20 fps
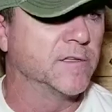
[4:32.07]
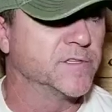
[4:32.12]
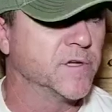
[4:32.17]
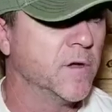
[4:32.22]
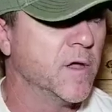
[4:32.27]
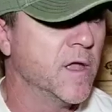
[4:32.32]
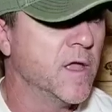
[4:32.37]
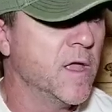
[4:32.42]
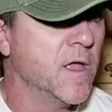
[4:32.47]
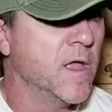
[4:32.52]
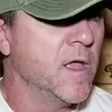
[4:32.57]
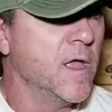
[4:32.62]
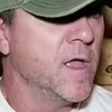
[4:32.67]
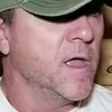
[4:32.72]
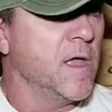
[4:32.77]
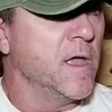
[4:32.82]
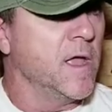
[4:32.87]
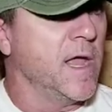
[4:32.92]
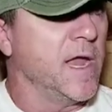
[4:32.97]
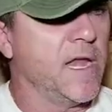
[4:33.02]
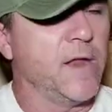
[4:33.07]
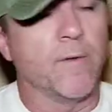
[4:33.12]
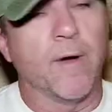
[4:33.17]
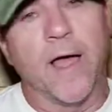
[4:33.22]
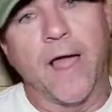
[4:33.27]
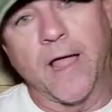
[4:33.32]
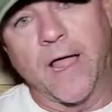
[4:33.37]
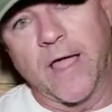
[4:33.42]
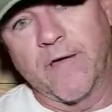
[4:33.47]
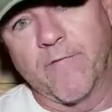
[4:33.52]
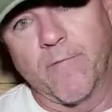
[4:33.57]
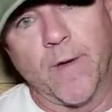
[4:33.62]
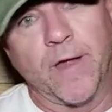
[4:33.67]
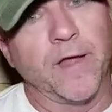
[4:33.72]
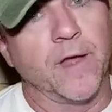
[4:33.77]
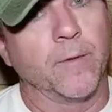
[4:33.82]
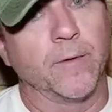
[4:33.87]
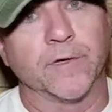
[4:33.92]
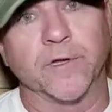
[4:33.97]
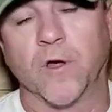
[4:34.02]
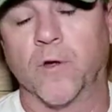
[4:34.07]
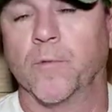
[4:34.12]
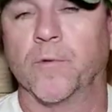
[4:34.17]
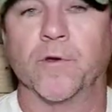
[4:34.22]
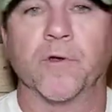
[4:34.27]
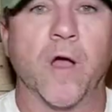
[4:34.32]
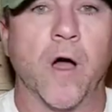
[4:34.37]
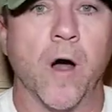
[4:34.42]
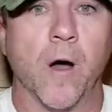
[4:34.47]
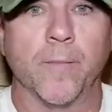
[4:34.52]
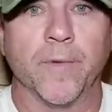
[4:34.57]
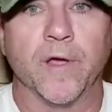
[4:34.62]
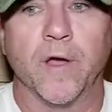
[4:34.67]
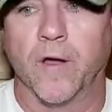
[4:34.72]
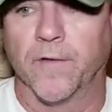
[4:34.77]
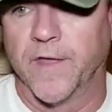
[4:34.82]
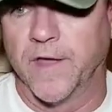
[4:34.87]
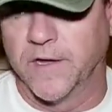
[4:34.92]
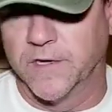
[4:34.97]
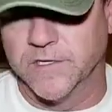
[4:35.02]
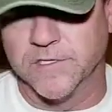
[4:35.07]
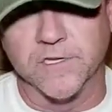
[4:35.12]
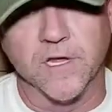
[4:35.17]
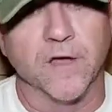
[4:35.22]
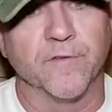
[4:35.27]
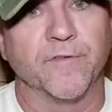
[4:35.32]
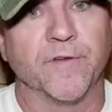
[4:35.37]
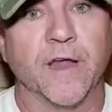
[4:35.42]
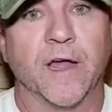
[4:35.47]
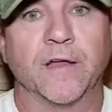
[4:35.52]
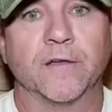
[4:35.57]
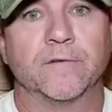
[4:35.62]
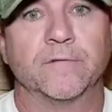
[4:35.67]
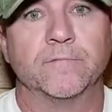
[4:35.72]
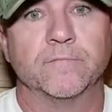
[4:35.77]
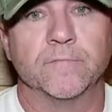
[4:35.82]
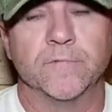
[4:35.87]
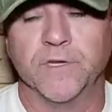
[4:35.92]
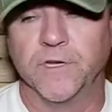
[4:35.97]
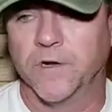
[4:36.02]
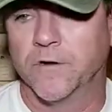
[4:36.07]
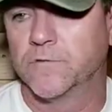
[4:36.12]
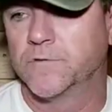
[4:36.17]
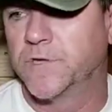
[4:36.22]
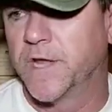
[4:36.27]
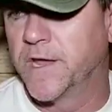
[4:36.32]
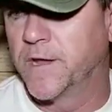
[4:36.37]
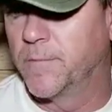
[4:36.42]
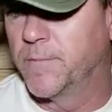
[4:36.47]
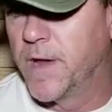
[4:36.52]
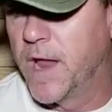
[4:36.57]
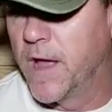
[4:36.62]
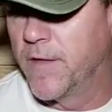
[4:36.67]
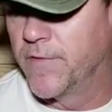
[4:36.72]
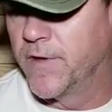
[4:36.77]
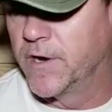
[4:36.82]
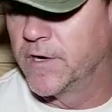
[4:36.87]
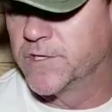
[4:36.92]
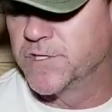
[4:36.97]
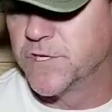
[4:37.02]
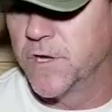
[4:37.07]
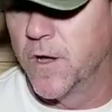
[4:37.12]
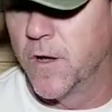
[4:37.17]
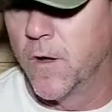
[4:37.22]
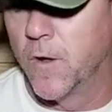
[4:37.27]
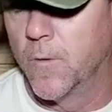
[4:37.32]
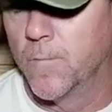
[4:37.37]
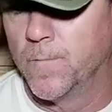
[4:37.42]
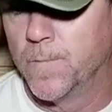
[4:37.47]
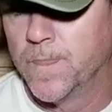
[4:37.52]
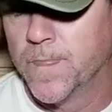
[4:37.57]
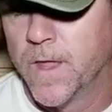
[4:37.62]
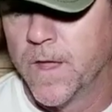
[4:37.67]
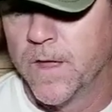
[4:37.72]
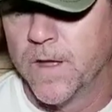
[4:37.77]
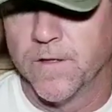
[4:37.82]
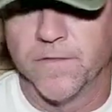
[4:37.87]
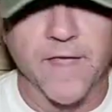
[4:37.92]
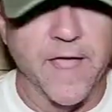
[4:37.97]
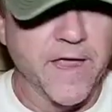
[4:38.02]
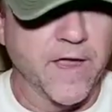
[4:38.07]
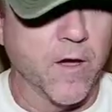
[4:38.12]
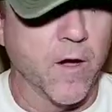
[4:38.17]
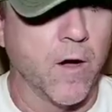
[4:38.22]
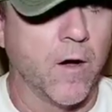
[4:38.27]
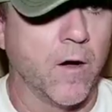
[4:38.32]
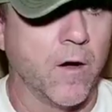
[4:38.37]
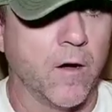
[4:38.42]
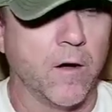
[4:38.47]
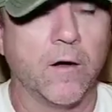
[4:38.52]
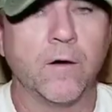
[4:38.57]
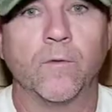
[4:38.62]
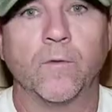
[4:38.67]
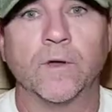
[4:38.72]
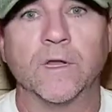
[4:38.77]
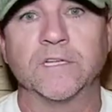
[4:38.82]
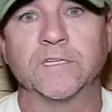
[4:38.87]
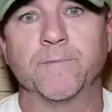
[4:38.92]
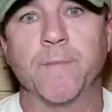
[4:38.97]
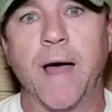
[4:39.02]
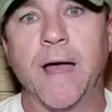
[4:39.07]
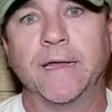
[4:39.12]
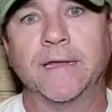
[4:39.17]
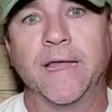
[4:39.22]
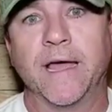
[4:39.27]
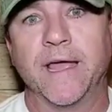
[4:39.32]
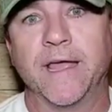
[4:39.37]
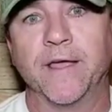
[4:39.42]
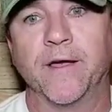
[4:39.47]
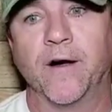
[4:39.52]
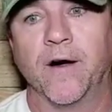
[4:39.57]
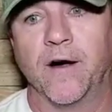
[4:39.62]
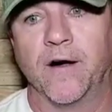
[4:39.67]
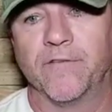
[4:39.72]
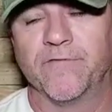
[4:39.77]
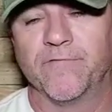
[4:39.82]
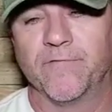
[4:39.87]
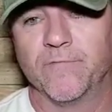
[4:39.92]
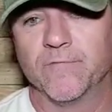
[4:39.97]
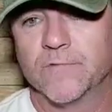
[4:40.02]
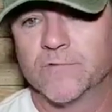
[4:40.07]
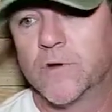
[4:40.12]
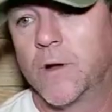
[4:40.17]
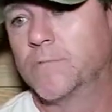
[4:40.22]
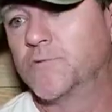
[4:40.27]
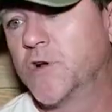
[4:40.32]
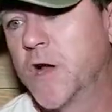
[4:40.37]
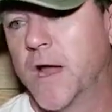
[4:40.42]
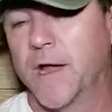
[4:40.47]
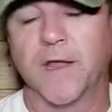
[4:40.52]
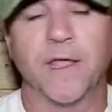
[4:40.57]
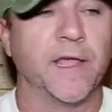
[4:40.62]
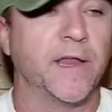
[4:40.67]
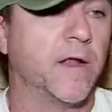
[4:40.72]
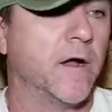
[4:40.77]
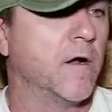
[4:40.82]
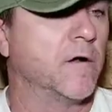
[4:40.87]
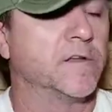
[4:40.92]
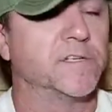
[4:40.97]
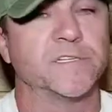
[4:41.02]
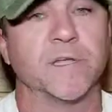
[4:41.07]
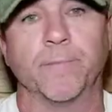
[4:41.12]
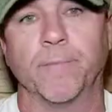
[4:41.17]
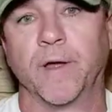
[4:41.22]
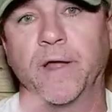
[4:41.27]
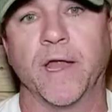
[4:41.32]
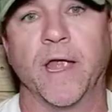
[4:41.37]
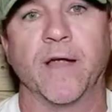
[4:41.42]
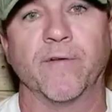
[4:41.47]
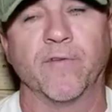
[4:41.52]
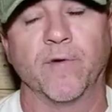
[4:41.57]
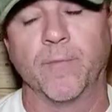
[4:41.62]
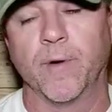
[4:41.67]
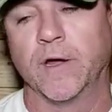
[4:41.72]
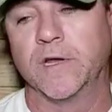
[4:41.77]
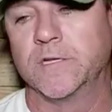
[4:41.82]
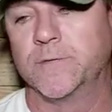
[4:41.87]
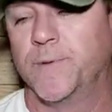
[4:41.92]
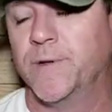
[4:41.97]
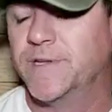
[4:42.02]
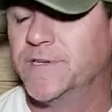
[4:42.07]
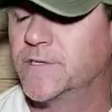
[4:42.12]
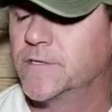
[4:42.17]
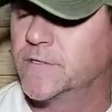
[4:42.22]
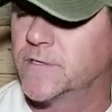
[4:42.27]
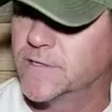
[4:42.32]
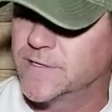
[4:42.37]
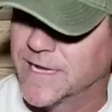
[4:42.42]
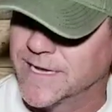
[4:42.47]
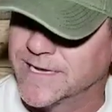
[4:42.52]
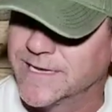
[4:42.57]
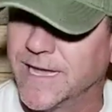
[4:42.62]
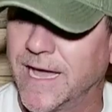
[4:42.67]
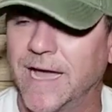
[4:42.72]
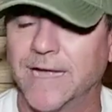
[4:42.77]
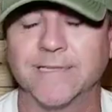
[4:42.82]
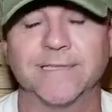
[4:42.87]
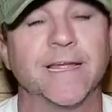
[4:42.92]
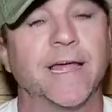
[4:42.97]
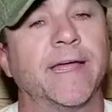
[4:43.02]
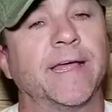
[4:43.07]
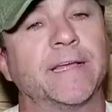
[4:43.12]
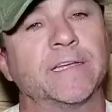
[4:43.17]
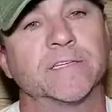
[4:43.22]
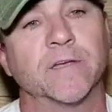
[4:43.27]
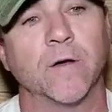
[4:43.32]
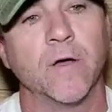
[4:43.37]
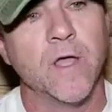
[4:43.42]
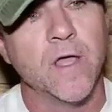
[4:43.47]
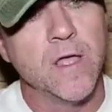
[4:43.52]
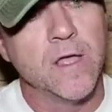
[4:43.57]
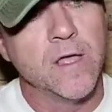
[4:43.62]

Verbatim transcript: So anyway, I gave them my number, told them to call me, all that good stuff, and I'd you know take them down there. So they call. Well, it's my day off, so I'm trying to get a hold of somebody. Everybody's busy. So I was like, God dang it! So